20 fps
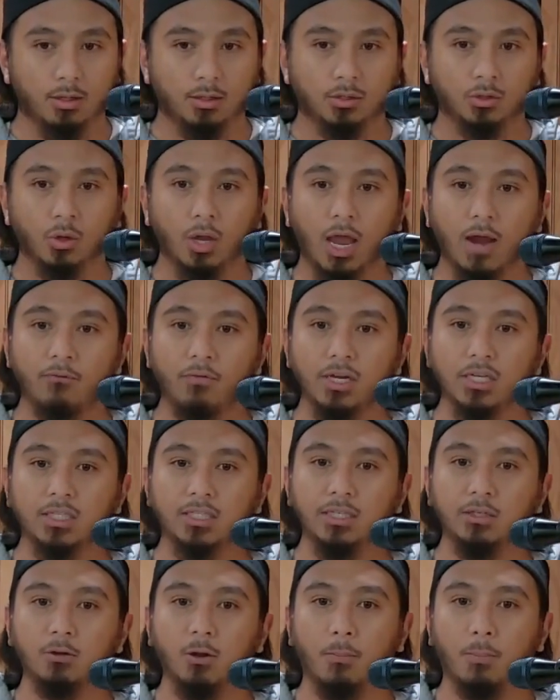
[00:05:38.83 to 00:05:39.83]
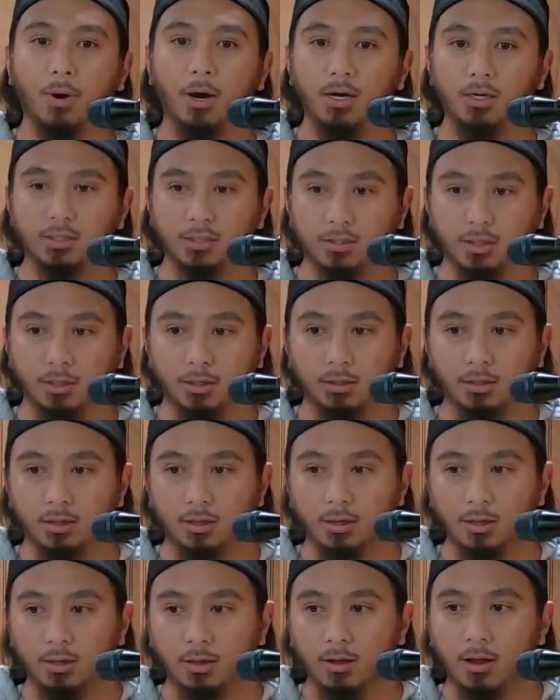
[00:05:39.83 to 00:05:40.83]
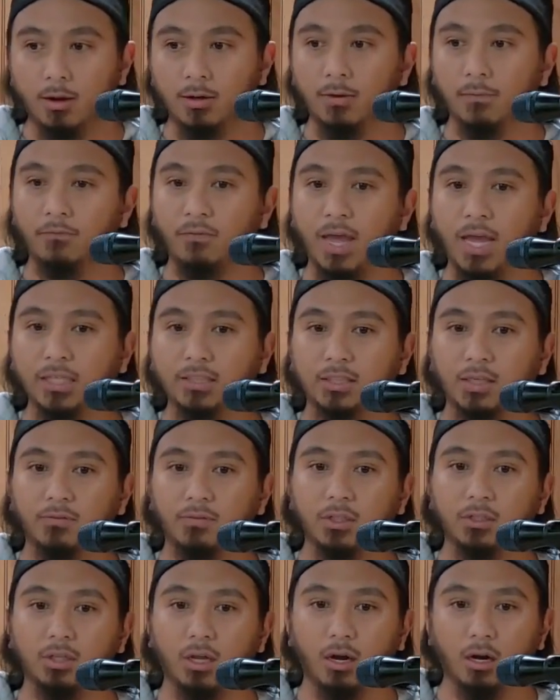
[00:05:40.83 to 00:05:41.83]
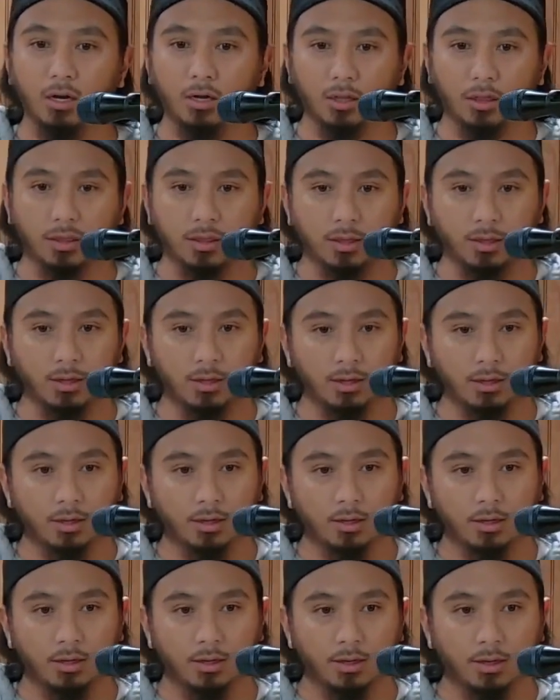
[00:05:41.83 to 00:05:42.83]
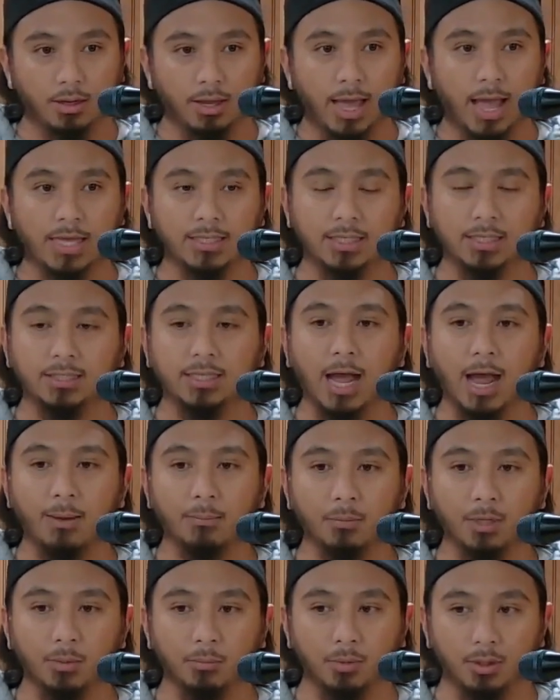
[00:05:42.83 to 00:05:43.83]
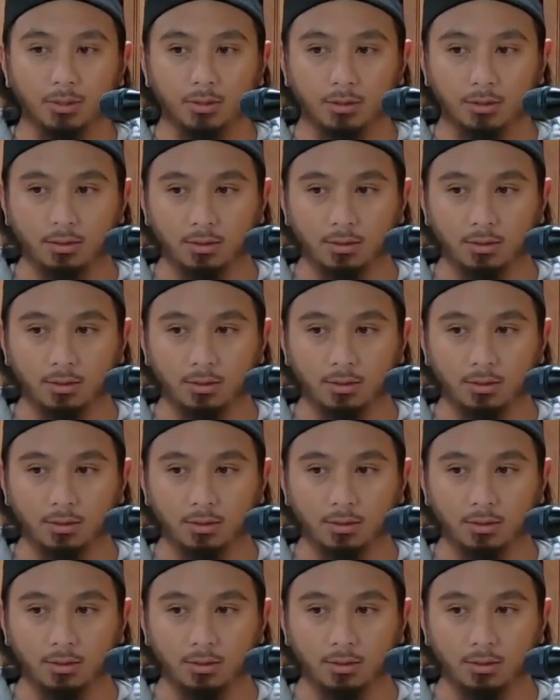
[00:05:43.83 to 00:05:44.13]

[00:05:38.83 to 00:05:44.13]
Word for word: So every single person on the face of this earth has a time limit.